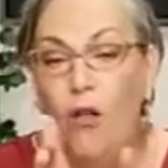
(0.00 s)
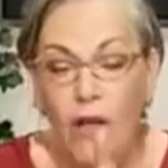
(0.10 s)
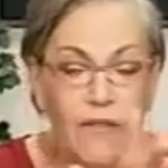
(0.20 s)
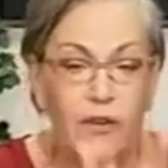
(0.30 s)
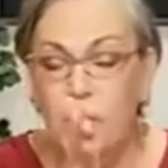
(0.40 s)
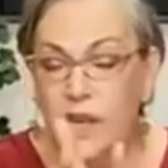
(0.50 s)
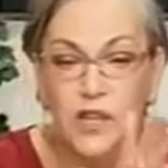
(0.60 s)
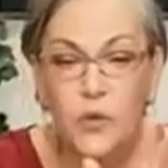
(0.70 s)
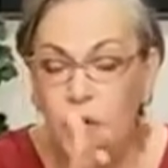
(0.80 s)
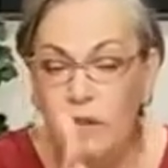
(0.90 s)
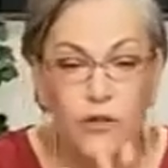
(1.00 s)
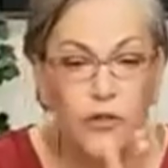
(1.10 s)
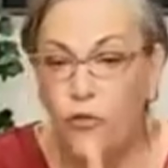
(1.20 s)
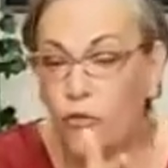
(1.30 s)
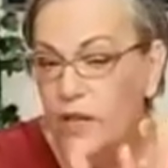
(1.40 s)
everybody's wheels
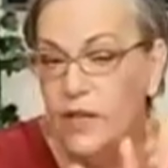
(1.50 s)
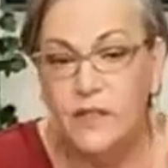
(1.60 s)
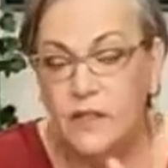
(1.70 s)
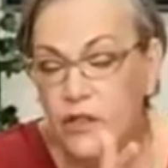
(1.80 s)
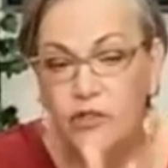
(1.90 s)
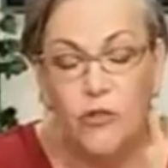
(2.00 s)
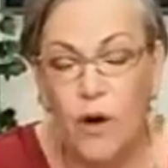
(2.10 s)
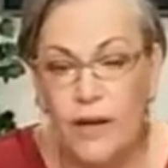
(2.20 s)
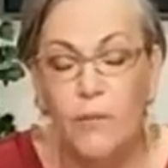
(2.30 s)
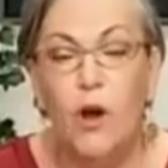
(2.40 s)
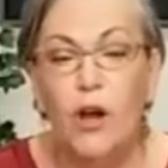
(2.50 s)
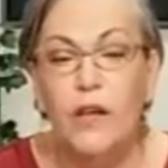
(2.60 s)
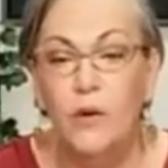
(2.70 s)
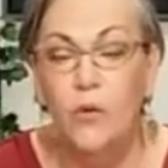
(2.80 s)
greased, this credit market